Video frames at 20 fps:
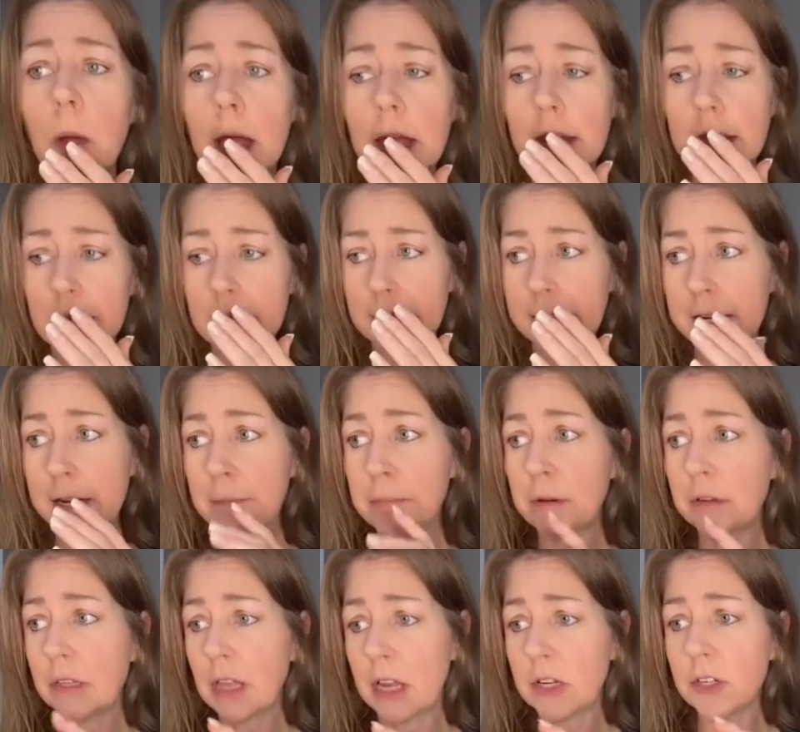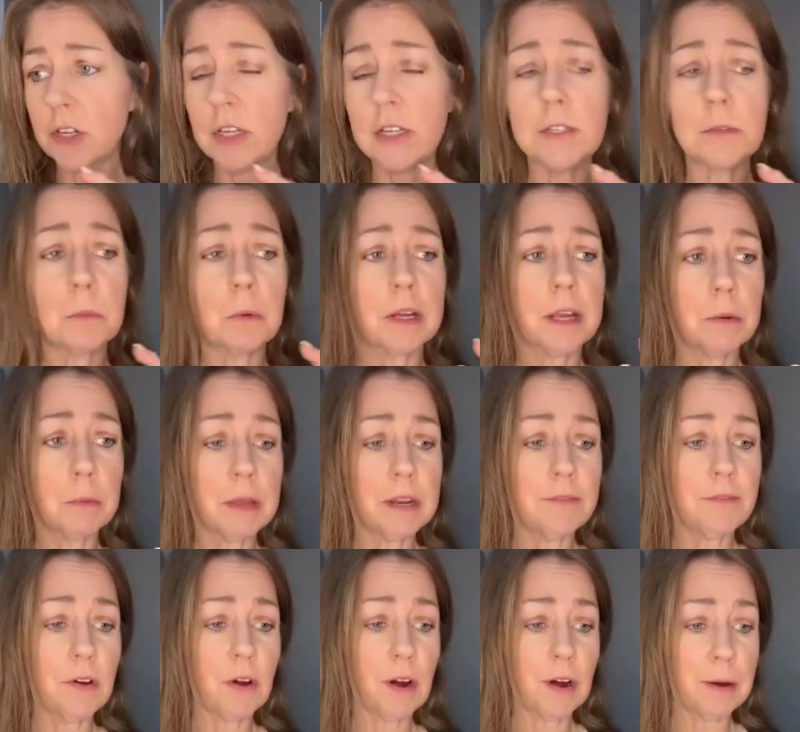Go ahead and clean up your lunches. We'll get
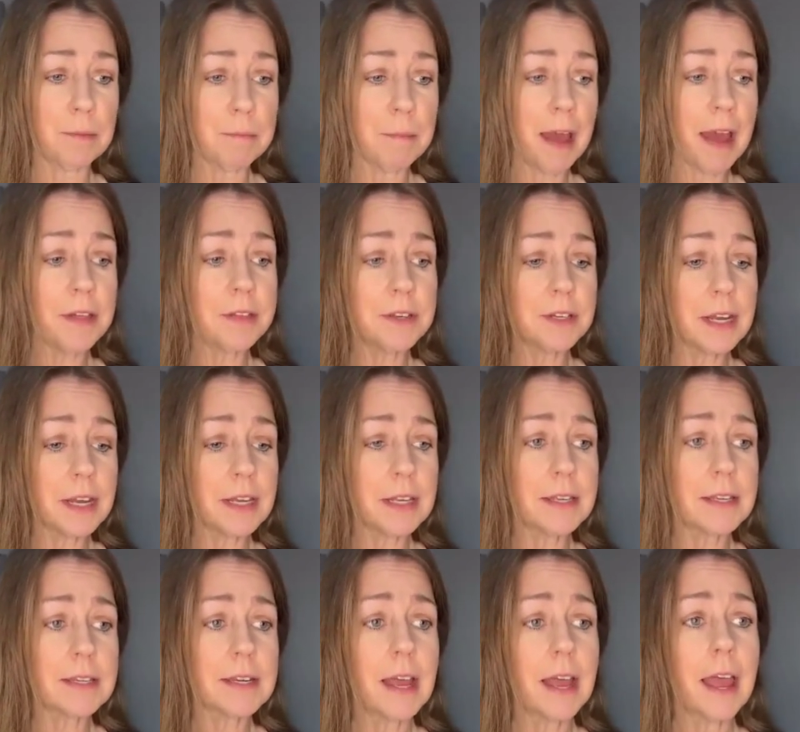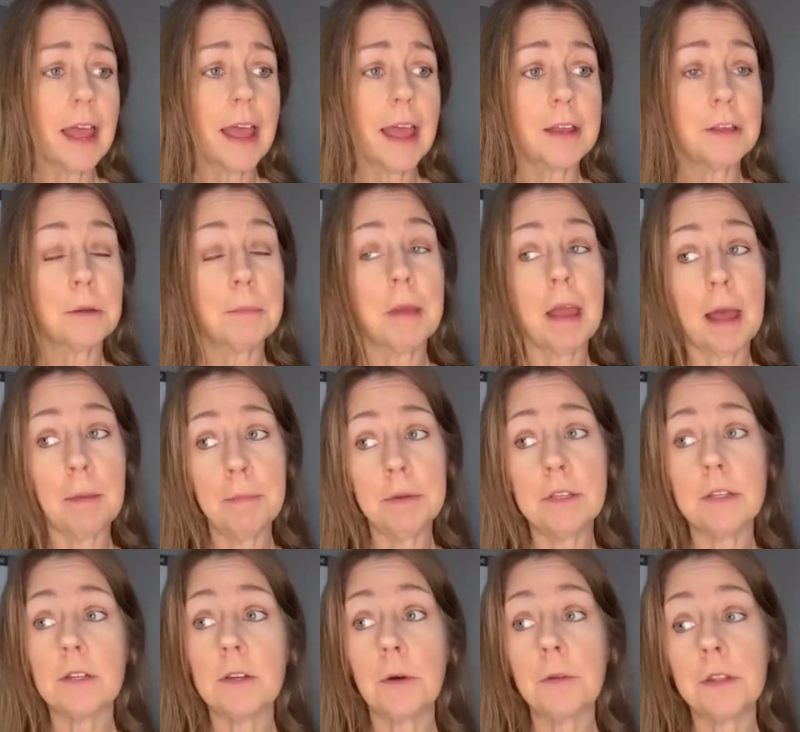ready for our math test. And you'll be happy
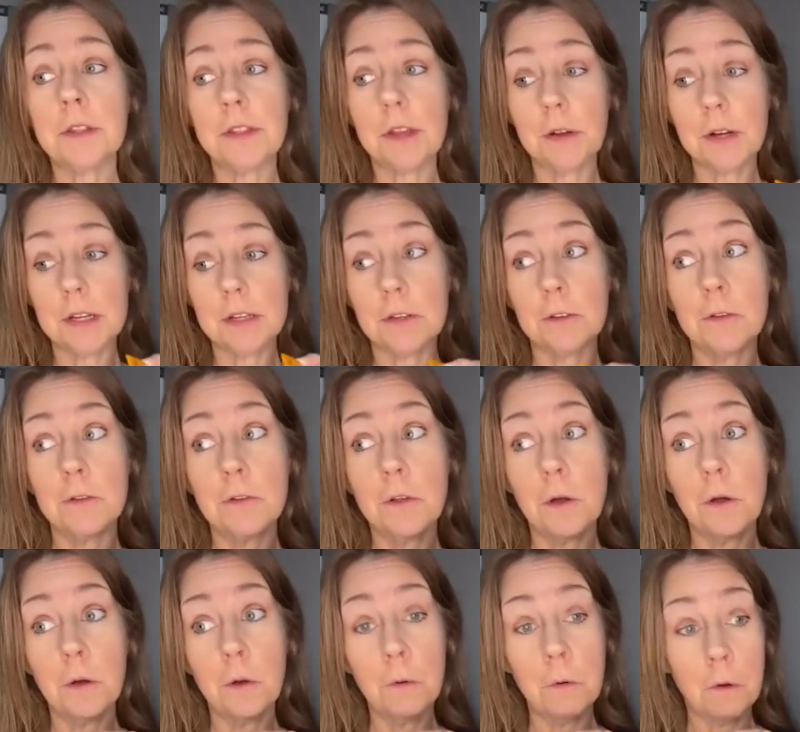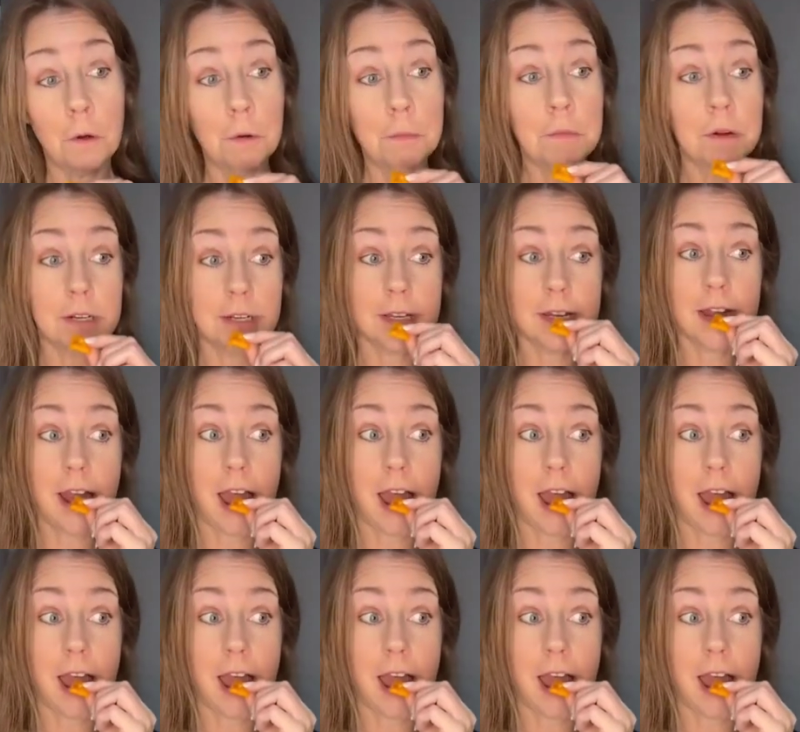to know that there is no homework